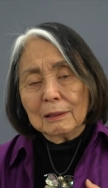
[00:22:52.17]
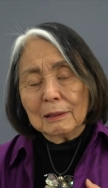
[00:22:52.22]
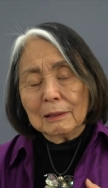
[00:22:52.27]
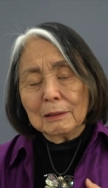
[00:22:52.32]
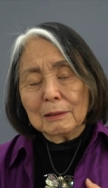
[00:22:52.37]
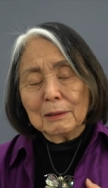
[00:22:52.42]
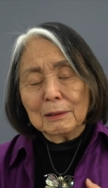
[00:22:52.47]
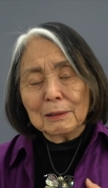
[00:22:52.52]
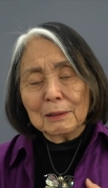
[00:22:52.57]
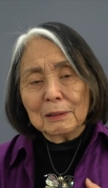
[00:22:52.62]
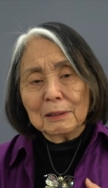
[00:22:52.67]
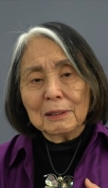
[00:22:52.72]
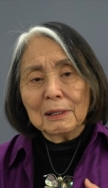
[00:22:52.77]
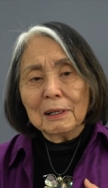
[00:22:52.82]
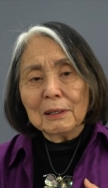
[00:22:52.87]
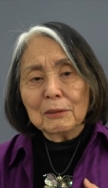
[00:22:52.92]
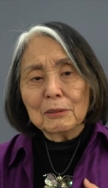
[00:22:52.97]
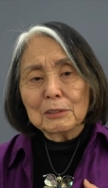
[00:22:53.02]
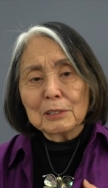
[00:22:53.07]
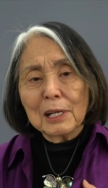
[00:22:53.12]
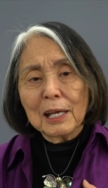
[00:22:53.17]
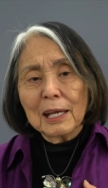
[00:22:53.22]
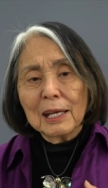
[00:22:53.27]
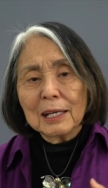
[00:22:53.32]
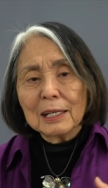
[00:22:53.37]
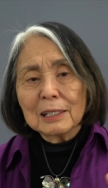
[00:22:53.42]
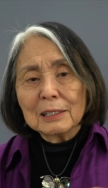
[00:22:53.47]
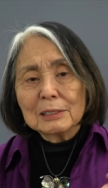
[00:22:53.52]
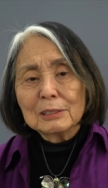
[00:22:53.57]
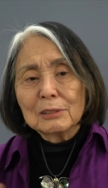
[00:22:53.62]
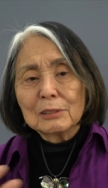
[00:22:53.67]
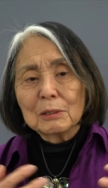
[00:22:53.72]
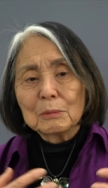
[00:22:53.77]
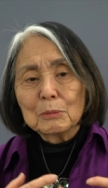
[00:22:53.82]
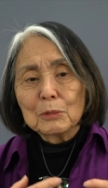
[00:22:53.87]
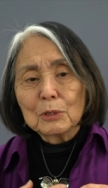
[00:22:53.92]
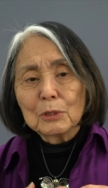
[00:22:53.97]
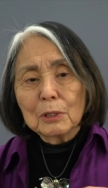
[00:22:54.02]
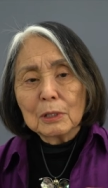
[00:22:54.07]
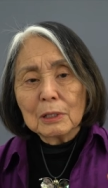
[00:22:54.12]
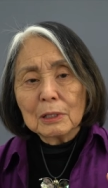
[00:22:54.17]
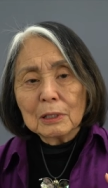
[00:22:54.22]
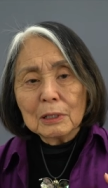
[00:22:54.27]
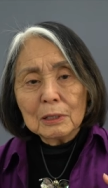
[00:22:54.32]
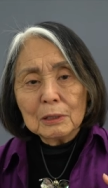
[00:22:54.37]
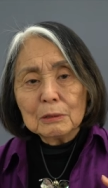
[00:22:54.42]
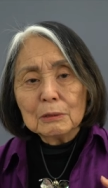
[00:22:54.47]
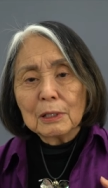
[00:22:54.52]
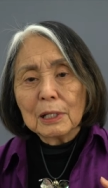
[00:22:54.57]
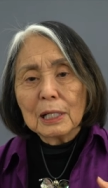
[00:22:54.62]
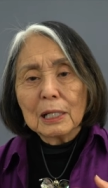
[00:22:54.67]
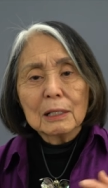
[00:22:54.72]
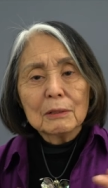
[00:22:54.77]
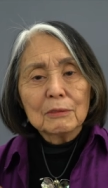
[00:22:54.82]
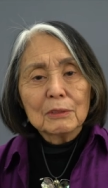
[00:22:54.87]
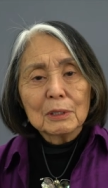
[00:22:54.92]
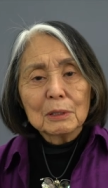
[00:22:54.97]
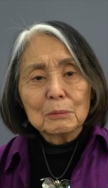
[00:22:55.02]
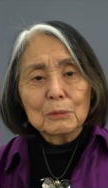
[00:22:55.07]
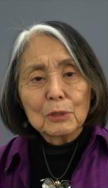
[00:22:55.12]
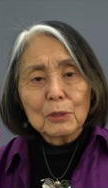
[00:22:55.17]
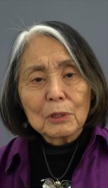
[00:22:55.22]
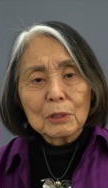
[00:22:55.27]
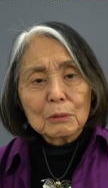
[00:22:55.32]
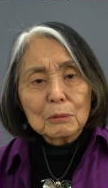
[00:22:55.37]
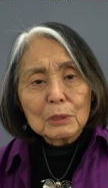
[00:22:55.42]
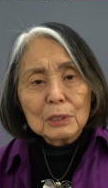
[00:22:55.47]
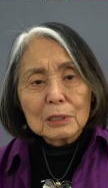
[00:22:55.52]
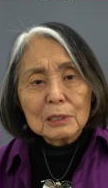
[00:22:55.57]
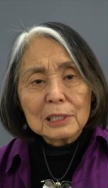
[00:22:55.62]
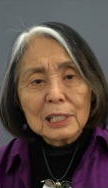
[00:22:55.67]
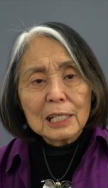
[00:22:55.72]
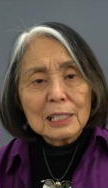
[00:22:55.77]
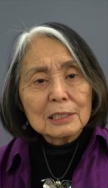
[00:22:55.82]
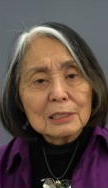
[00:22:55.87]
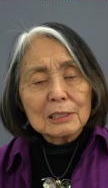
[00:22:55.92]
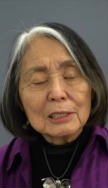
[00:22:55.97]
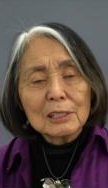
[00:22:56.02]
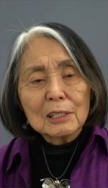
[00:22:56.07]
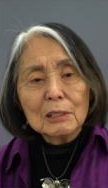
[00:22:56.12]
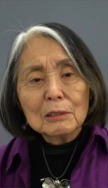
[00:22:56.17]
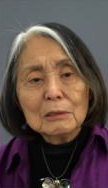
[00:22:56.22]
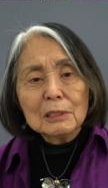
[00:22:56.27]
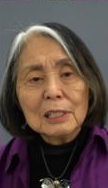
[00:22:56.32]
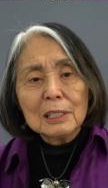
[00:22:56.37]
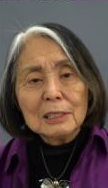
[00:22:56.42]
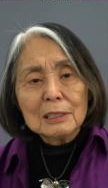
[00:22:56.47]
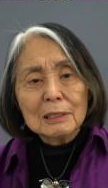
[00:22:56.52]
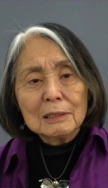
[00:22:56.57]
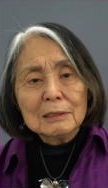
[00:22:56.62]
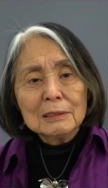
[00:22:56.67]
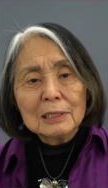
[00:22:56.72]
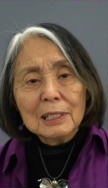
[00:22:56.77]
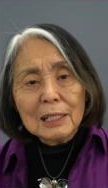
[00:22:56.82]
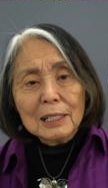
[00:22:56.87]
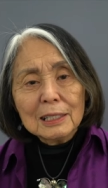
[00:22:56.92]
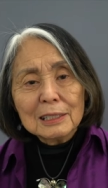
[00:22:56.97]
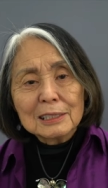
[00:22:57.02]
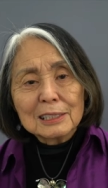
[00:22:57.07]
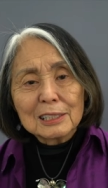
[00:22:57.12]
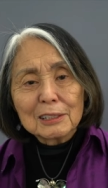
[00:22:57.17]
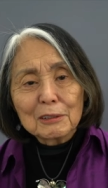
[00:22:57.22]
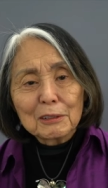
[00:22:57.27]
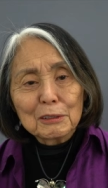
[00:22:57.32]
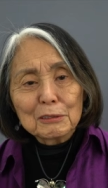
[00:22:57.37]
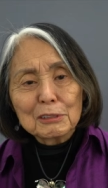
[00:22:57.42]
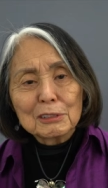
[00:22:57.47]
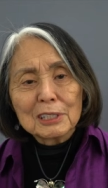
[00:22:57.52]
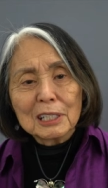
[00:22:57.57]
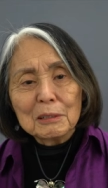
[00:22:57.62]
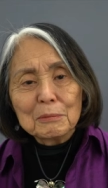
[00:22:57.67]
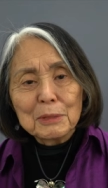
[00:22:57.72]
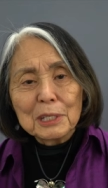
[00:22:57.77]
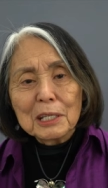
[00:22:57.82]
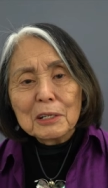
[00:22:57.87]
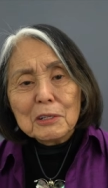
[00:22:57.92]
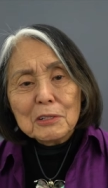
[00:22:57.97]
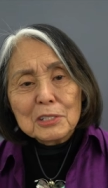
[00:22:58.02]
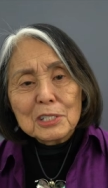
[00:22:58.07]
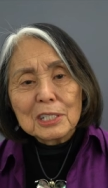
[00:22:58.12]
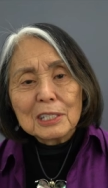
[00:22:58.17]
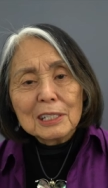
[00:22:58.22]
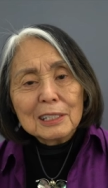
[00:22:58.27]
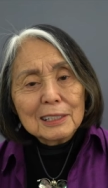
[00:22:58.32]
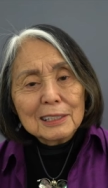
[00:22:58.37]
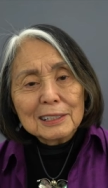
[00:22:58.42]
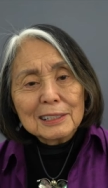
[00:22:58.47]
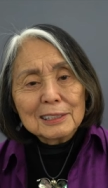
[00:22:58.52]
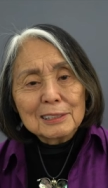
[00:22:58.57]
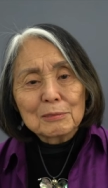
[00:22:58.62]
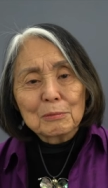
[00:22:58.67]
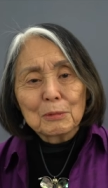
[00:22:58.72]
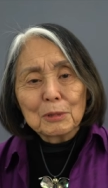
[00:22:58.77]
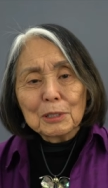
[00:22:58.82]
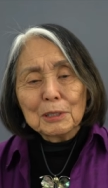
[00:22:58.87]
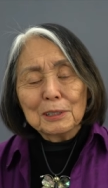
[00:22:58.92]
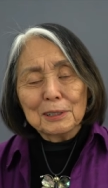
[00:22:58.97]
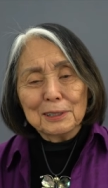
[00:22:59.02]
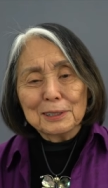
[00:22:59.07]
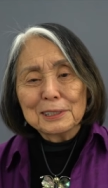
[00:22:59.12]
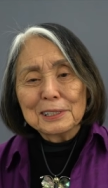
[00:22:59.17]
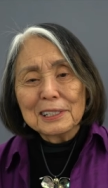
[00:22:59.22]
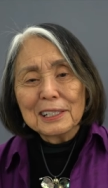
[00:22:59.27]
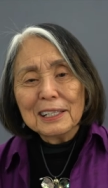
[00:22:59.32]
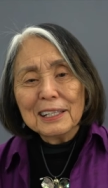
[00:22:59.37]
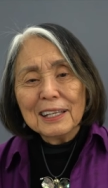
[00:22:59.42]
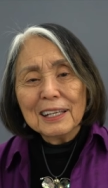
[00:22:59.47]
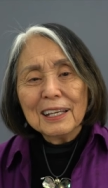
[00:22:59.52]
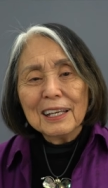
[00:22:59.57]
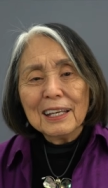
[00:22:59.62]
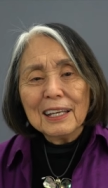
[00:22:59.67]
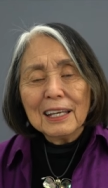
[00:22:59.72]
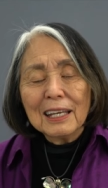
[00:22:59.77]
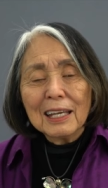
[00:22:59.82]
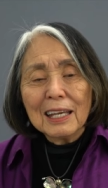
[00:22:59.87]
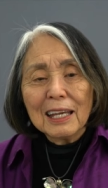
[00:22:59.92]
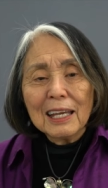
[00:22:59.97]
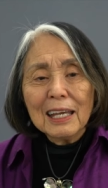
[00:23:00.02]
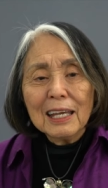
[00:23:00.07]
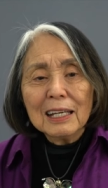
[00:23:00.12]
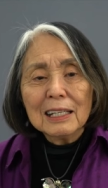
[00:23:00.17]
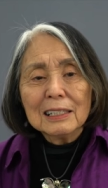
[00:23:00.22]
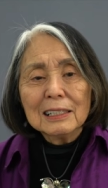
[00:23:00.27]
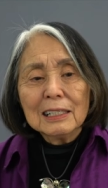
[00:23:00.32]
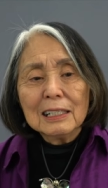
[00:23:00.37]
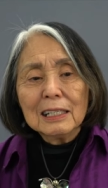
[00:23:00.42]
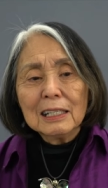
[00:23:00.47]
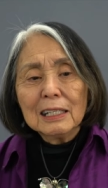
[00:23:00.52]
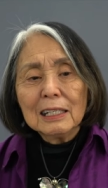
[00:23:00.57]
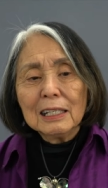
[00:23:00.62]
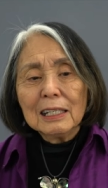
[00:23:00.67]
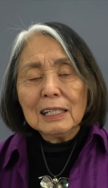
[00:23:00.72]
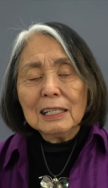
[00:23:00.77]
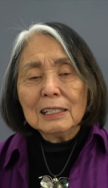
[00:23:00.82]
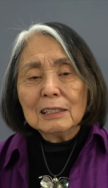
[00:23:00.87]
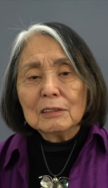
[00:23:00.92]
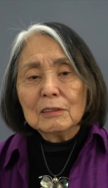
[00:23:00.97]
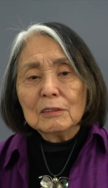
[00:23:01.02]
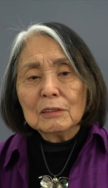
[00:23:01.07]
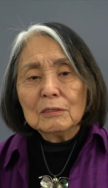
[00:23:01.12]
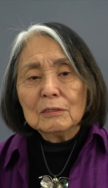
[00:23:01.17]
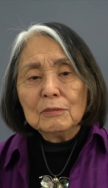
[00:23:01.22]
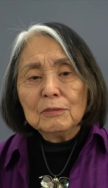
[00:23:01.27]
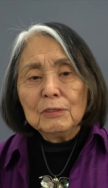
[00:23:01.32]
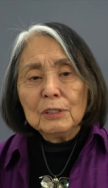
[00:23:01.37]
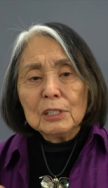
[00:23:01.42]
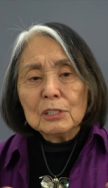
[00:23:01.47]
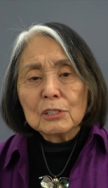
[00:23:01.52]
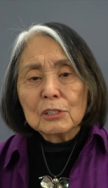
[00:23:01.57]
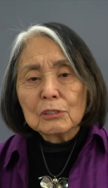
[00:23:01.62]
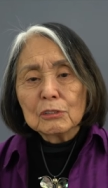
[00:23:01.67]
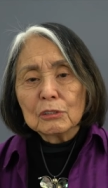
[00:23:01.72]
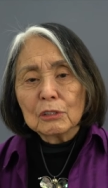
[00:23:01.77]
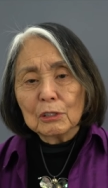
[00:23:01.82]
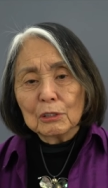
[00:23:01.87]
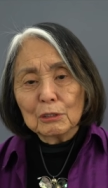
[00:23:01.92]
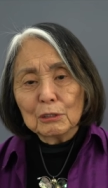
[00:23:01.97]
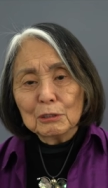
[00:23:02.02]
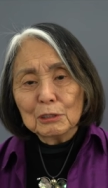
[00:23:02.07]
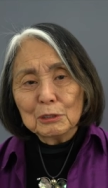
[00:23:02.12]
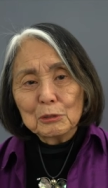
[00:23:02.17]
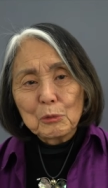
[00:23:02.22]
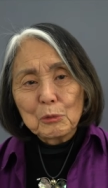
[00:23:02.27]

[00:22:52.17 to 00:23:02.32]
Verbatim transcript: the other has, the more you have, and the more the world has. It's the only non zero sum energy in this world. And it feeds your soul.